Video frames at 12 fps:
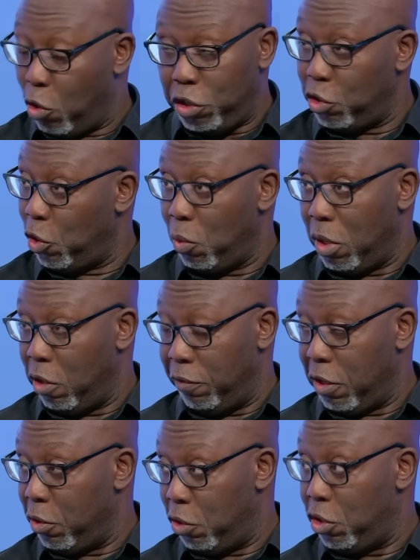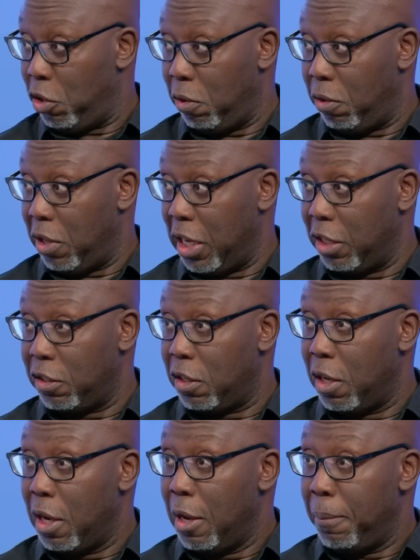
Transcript: got to do one of those two things,